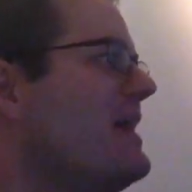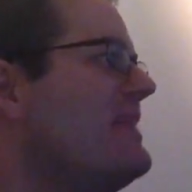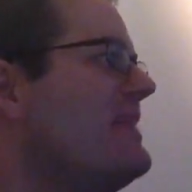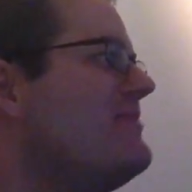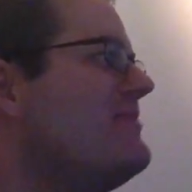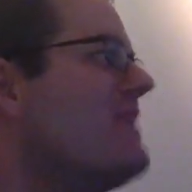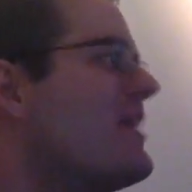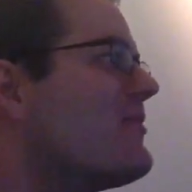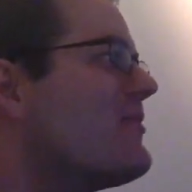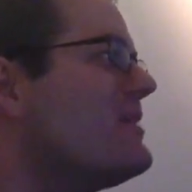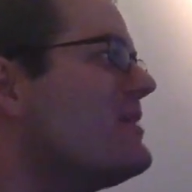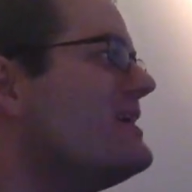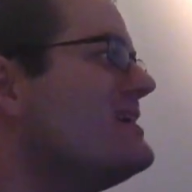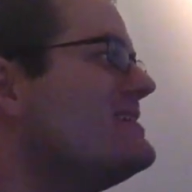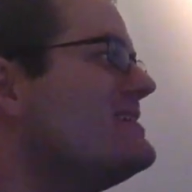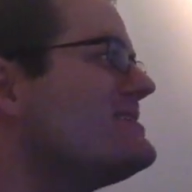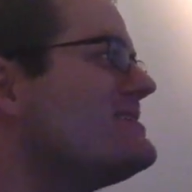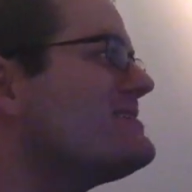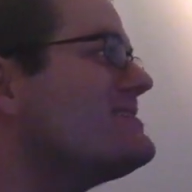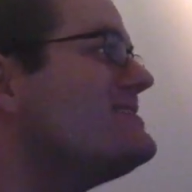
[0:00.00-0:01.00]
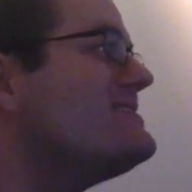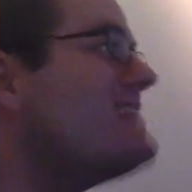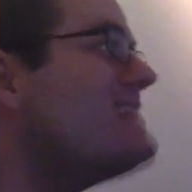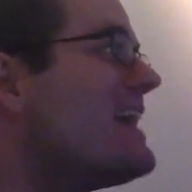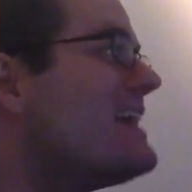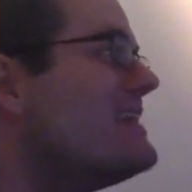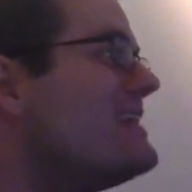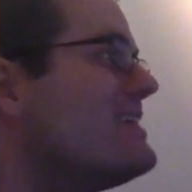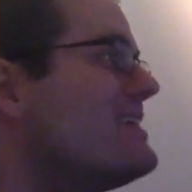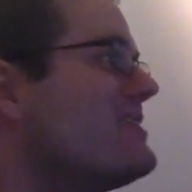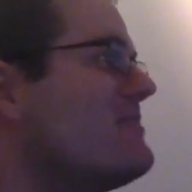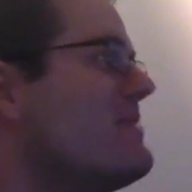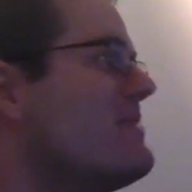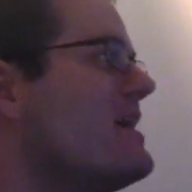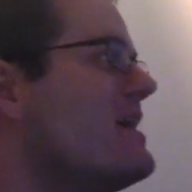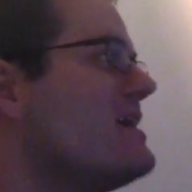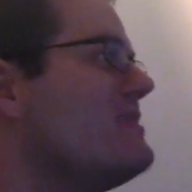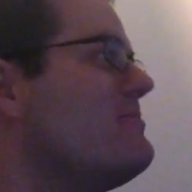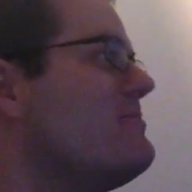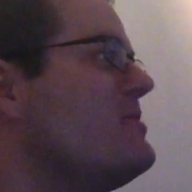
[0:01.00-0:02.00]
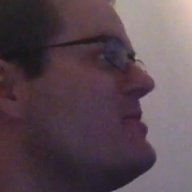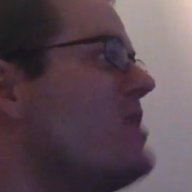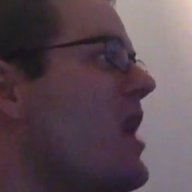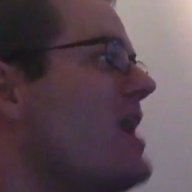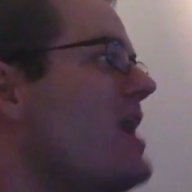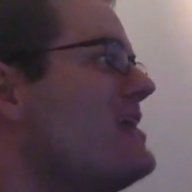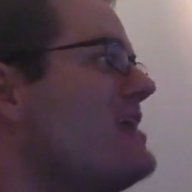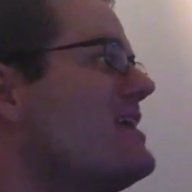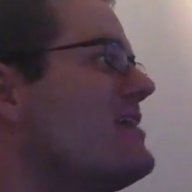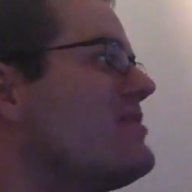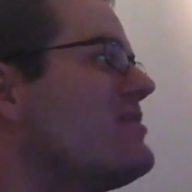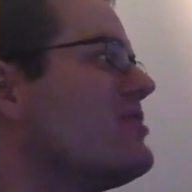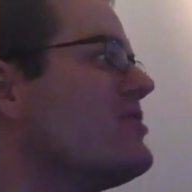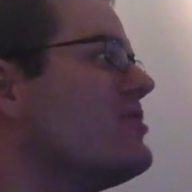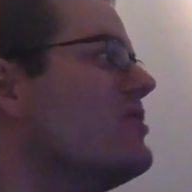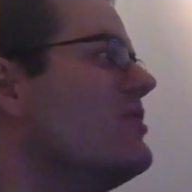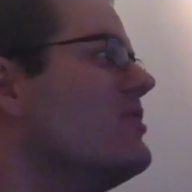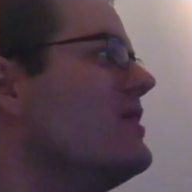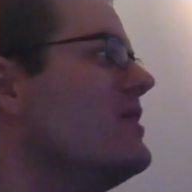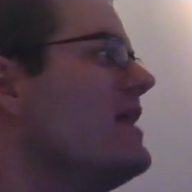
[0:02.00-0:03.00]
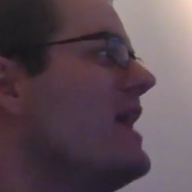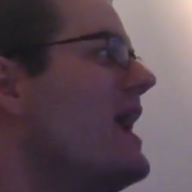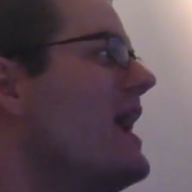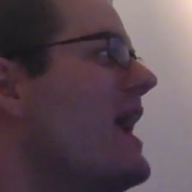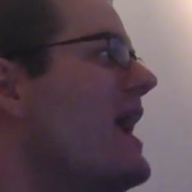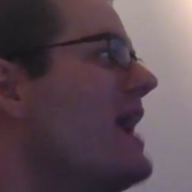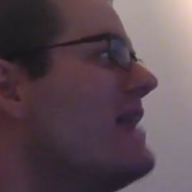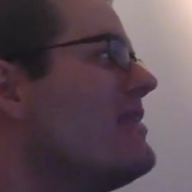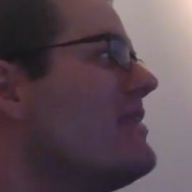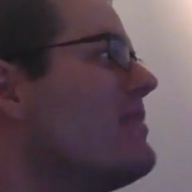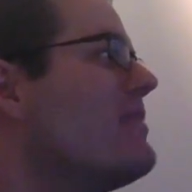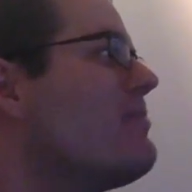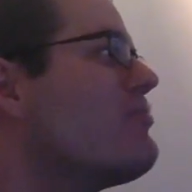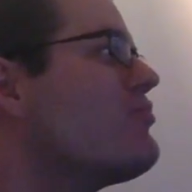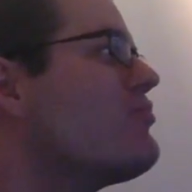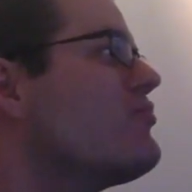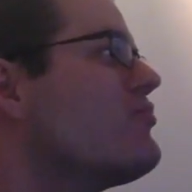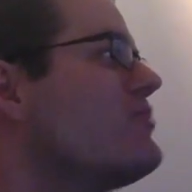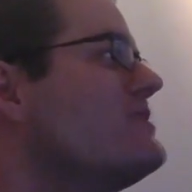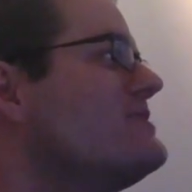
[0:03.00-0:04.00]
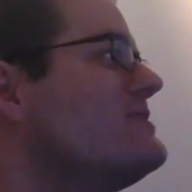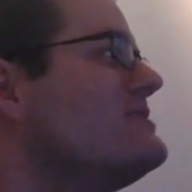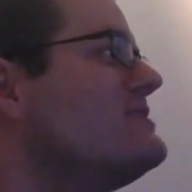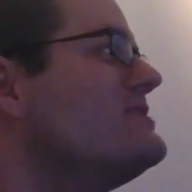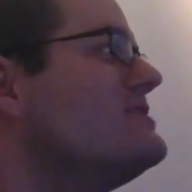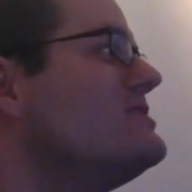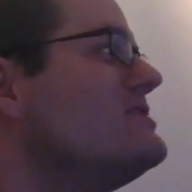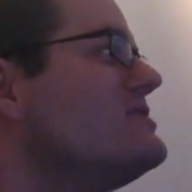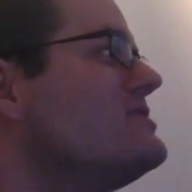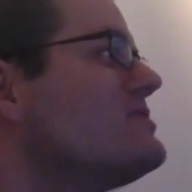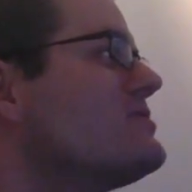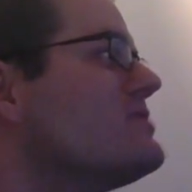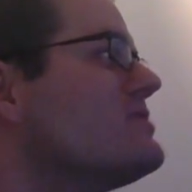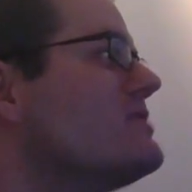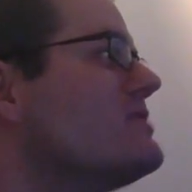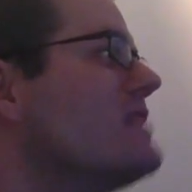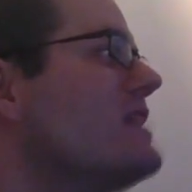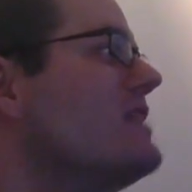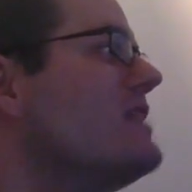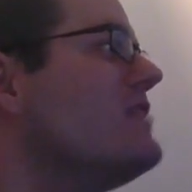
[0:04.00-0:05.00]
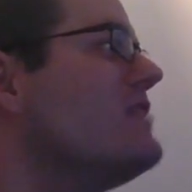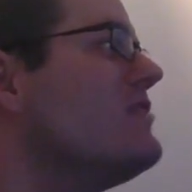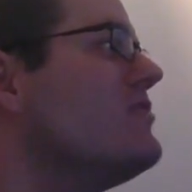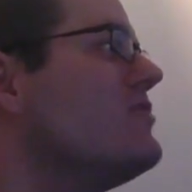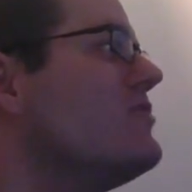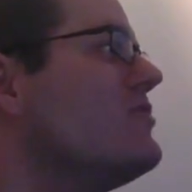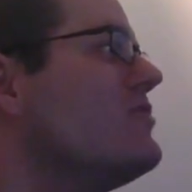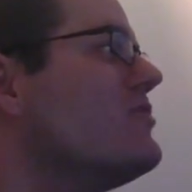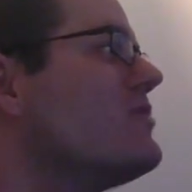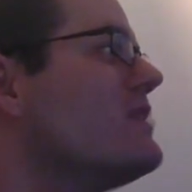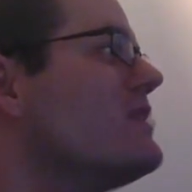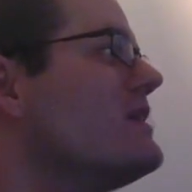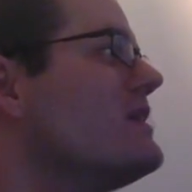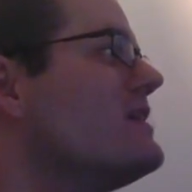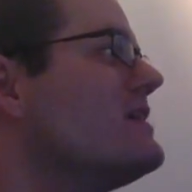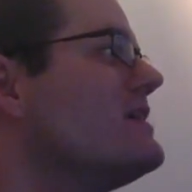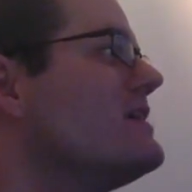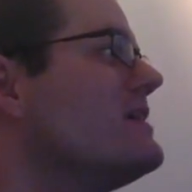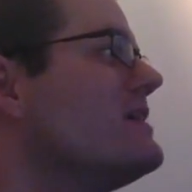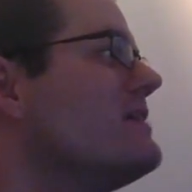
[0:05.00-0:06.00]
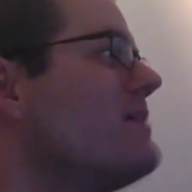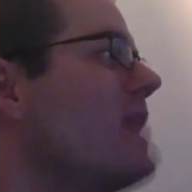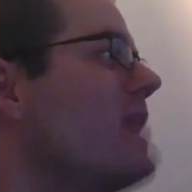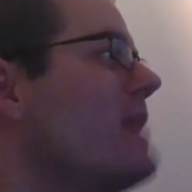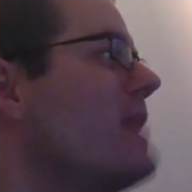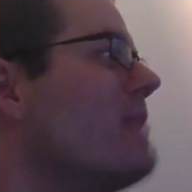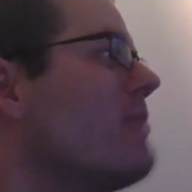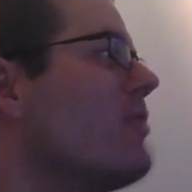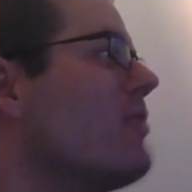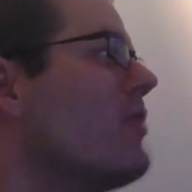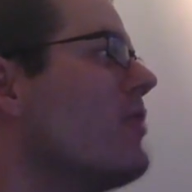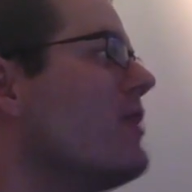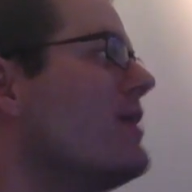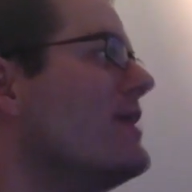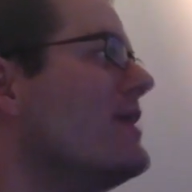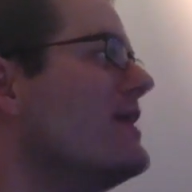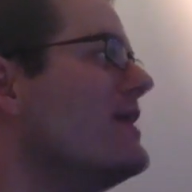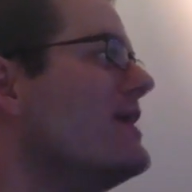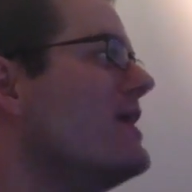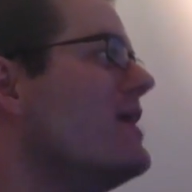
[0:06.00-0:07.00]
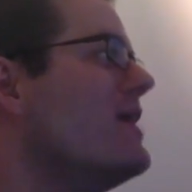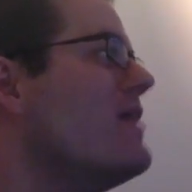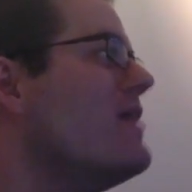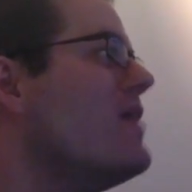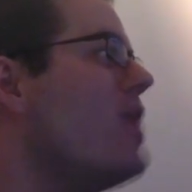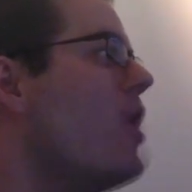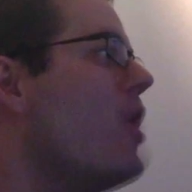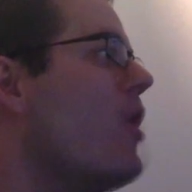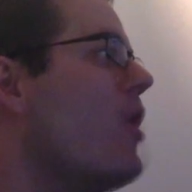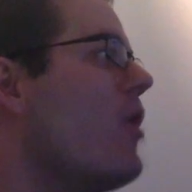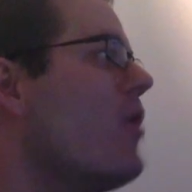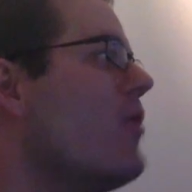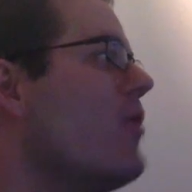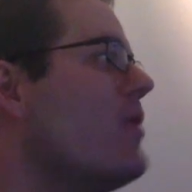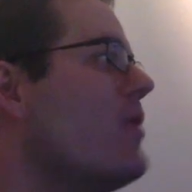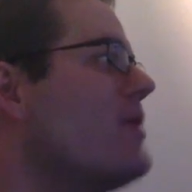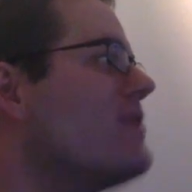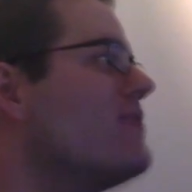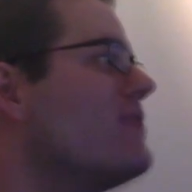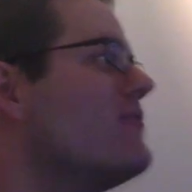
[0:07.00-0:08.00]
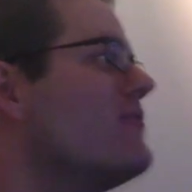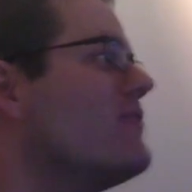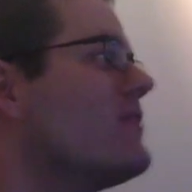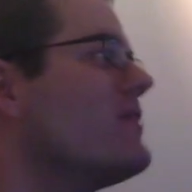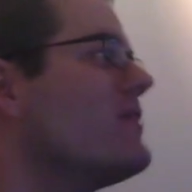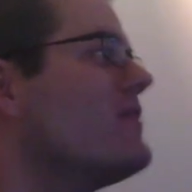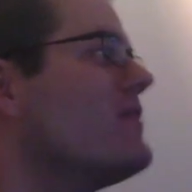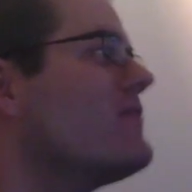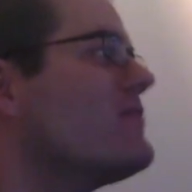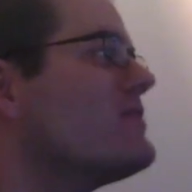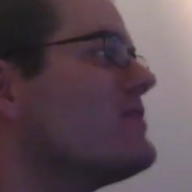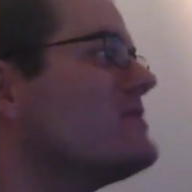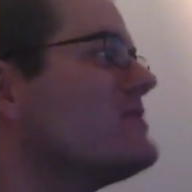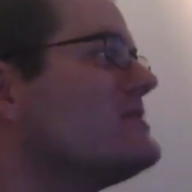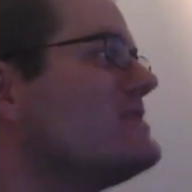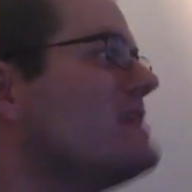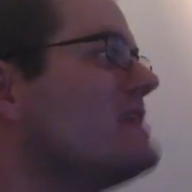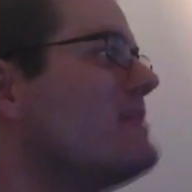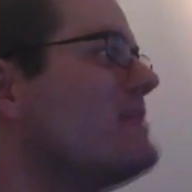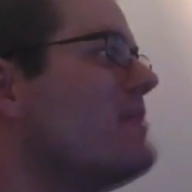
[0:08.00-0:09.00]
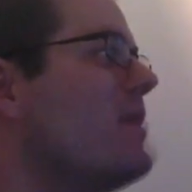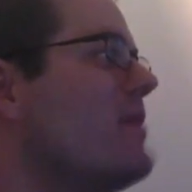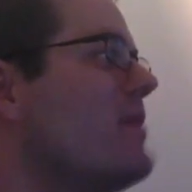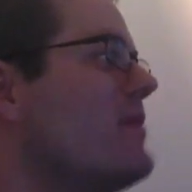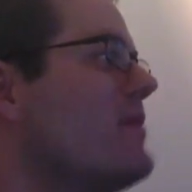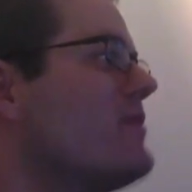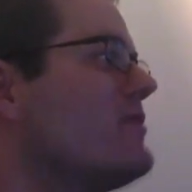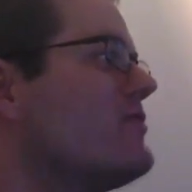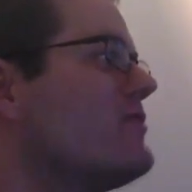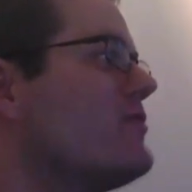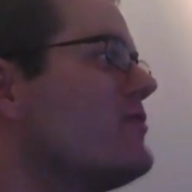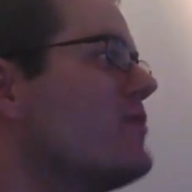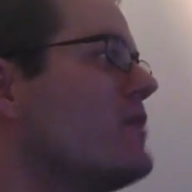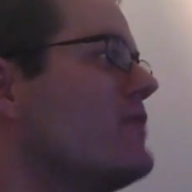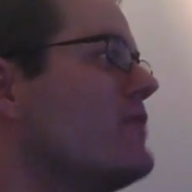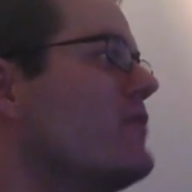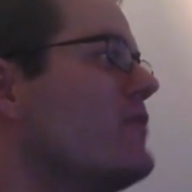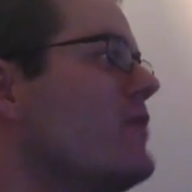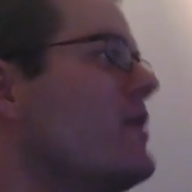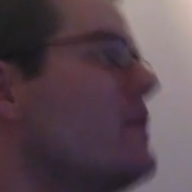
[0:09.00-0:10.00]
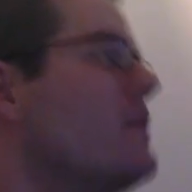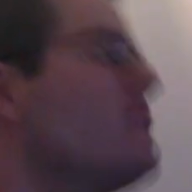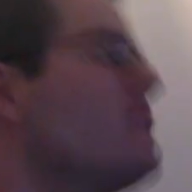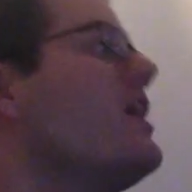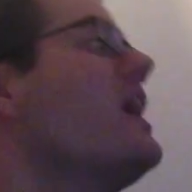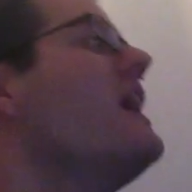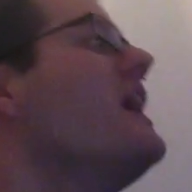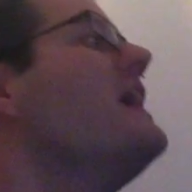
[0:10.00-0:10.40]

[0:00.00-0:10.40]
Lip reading: There he is, second in command, Beyond Netero. And the princes related to the great king by blood. They all await the very first step on this historic voyage.